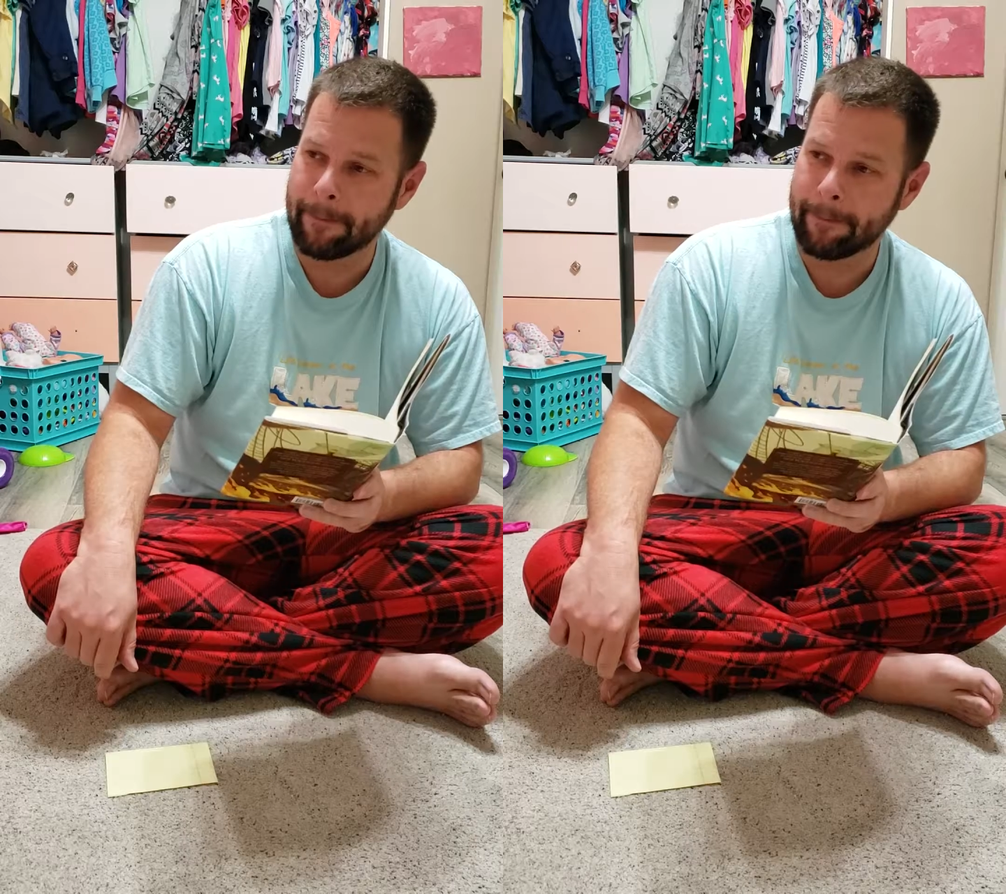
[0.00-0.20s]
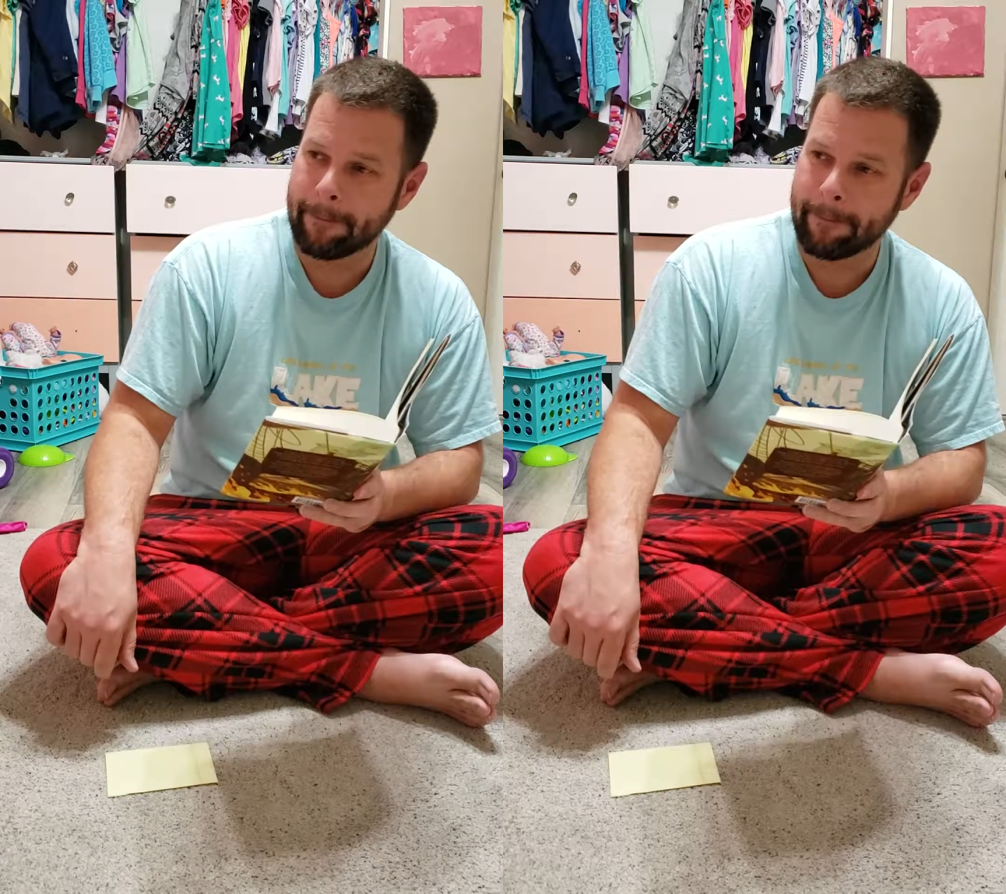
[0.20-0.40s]

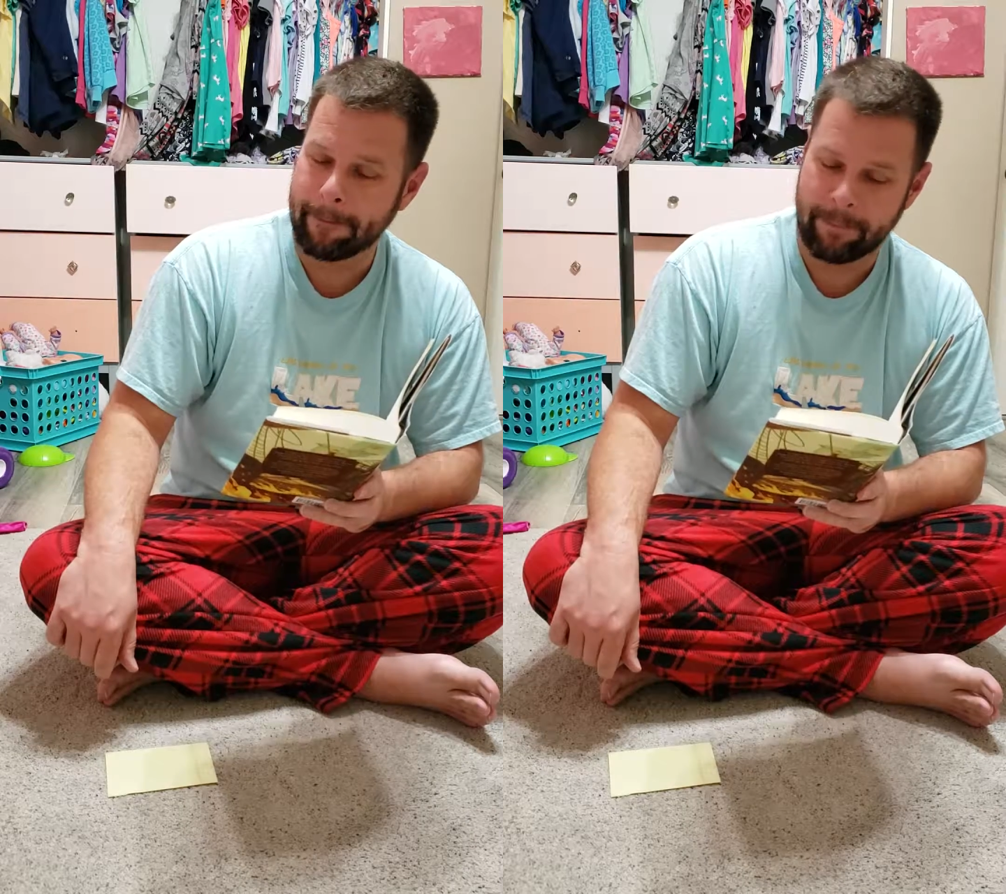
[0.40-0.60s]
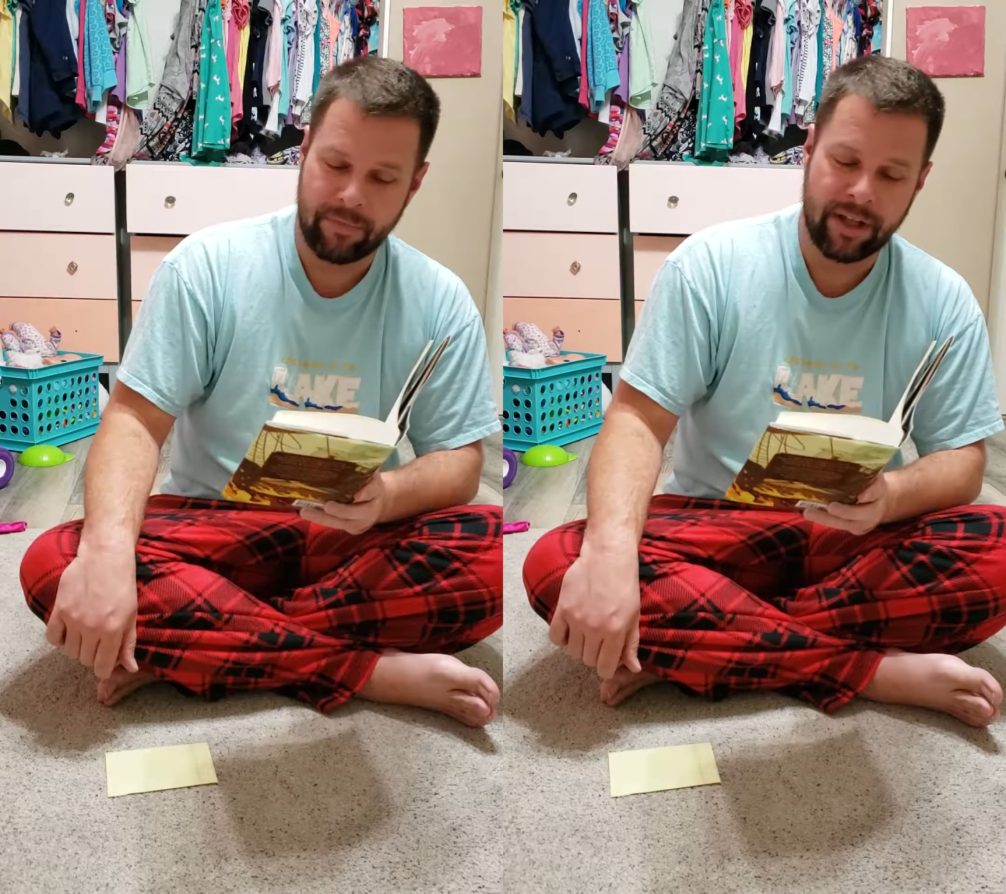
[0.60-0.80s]
Yeah.
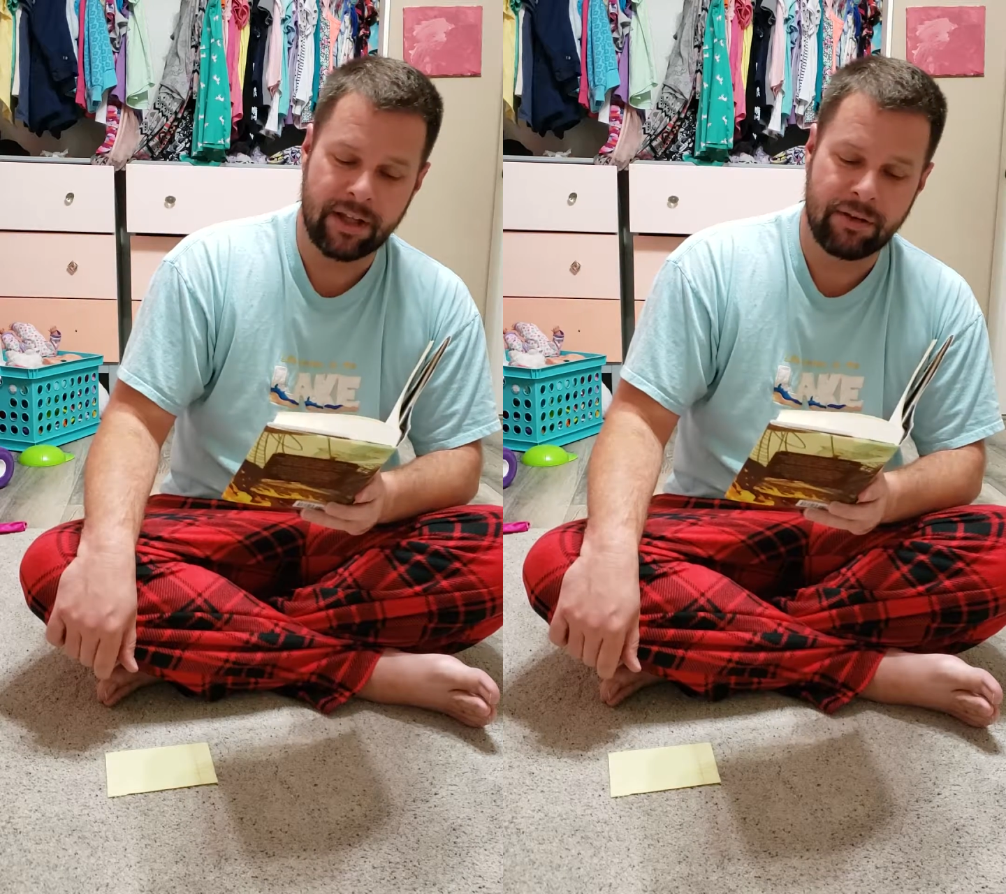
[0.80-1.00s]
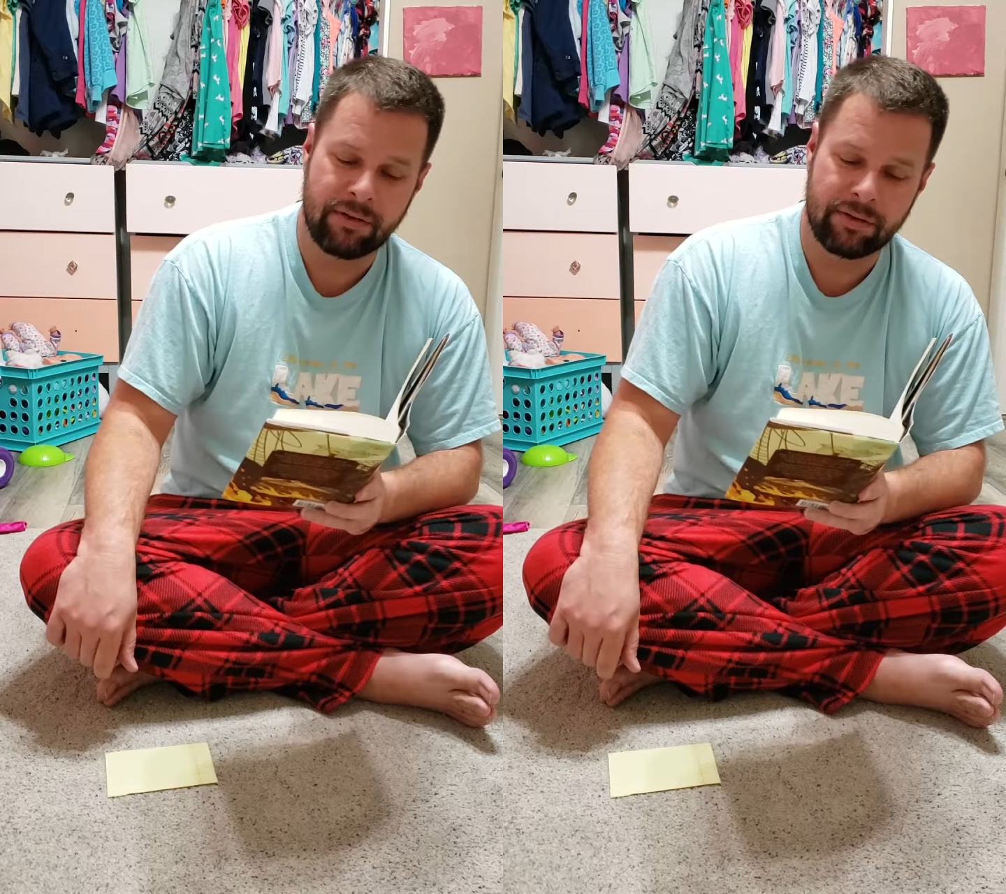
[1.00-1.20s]
Thank
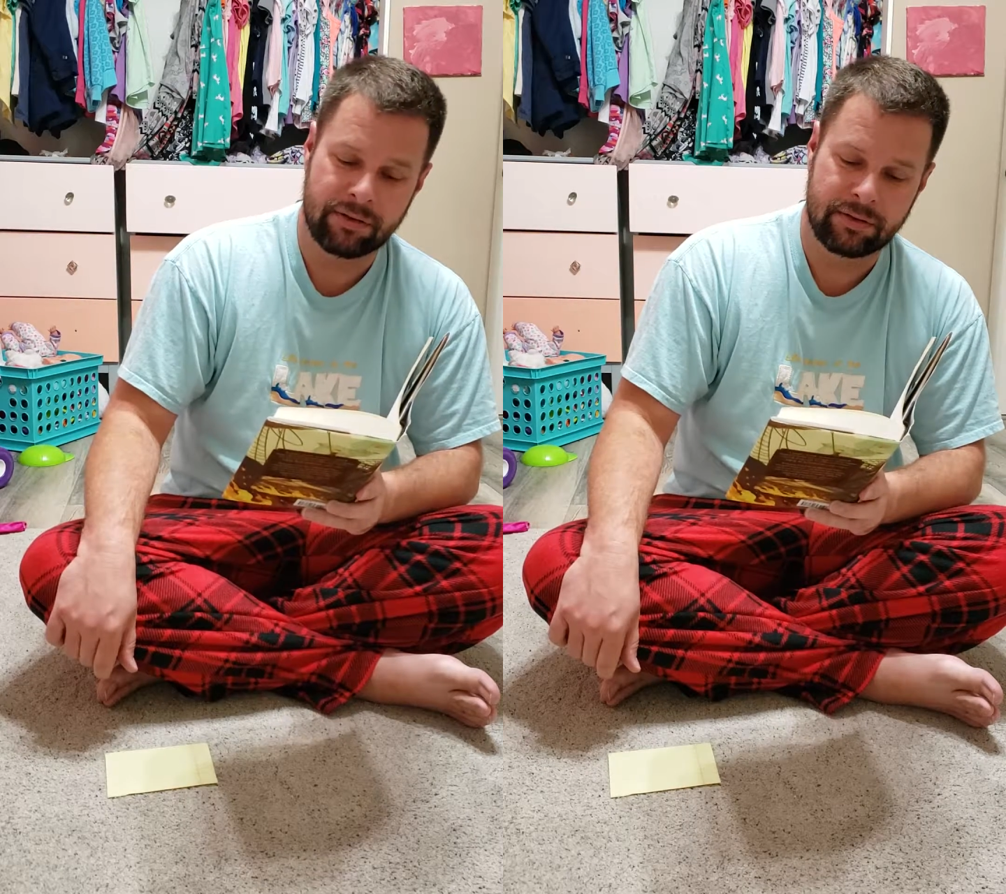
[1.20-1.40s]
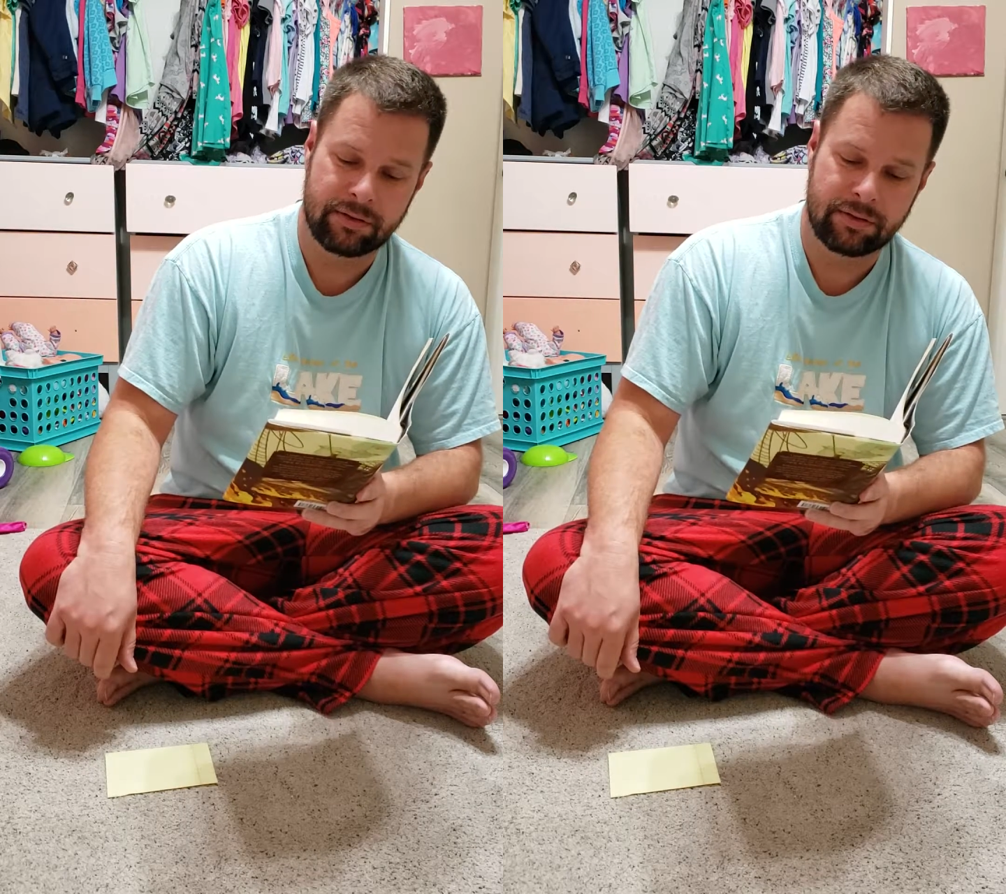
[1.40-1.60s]
you.
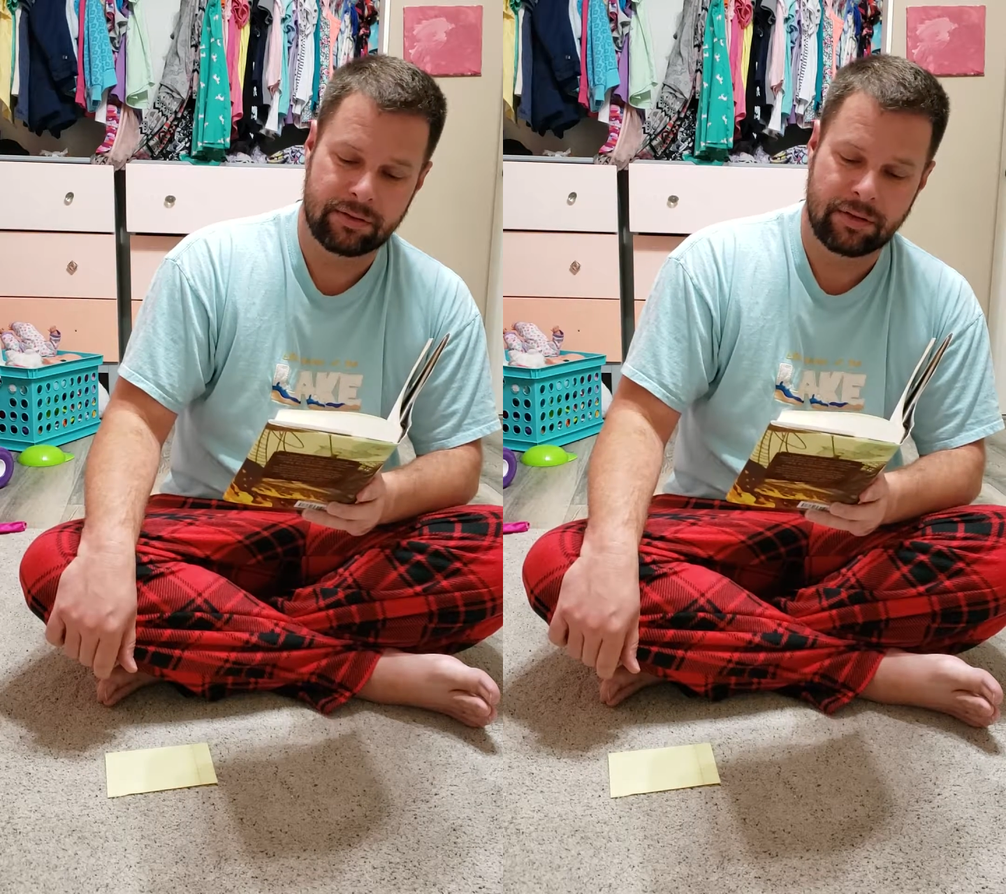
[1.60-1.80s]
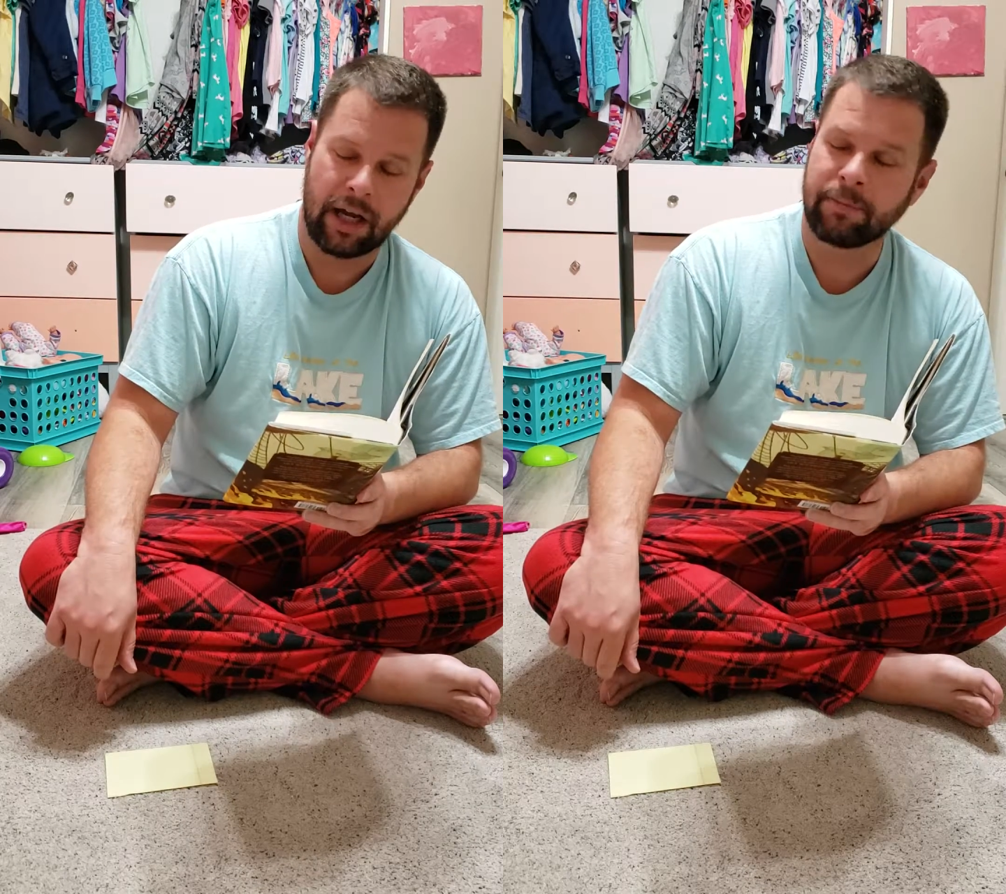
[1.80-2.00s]

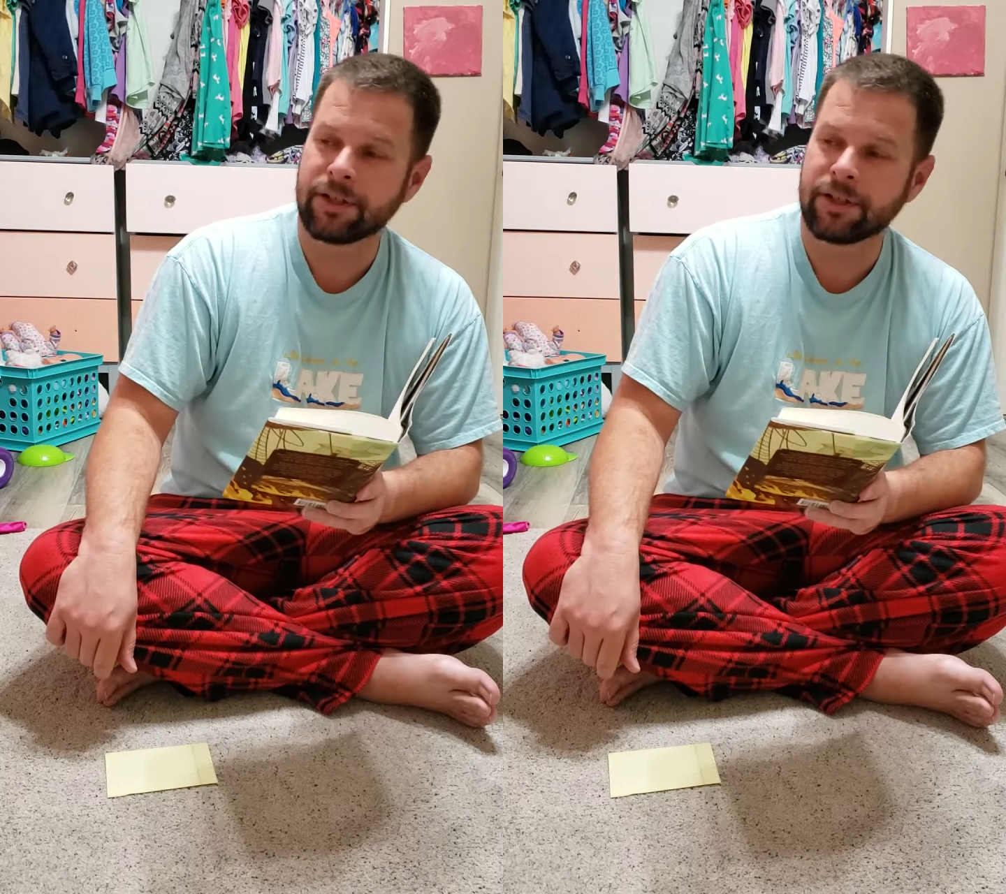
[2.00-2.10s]
I'm